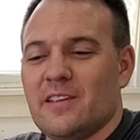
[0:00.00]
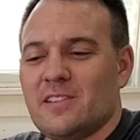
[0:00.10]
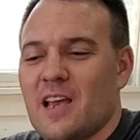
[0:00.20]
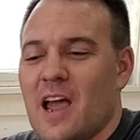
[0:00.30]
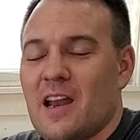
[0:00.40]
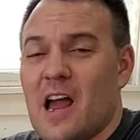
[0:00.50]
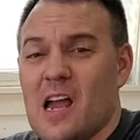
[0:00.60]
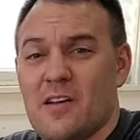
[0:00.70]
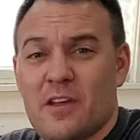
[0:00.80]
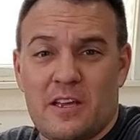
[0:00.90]
this side, I
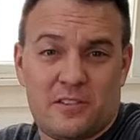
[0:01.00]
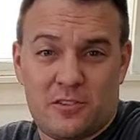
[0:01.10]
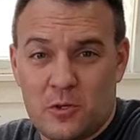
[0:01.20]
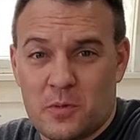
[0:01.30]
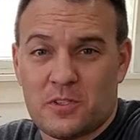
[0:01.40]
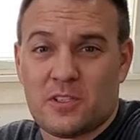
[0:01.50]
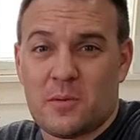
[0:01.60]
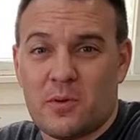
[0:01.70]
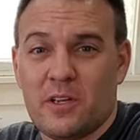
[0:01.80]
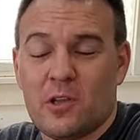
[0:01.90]
have a super
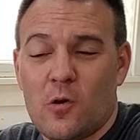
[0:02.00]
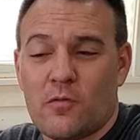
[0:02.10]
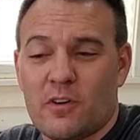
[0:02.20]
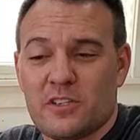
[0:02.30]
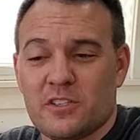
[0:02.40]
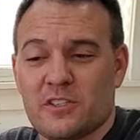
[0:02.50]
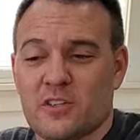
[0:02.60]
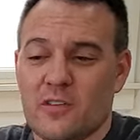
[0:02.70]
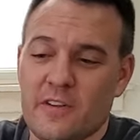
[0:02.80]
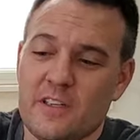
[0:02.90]
slippery low friction
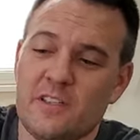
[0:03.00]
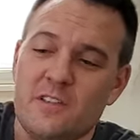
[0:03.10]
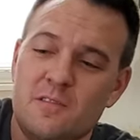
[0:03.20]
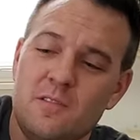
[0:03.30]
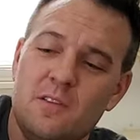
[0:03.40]
surface.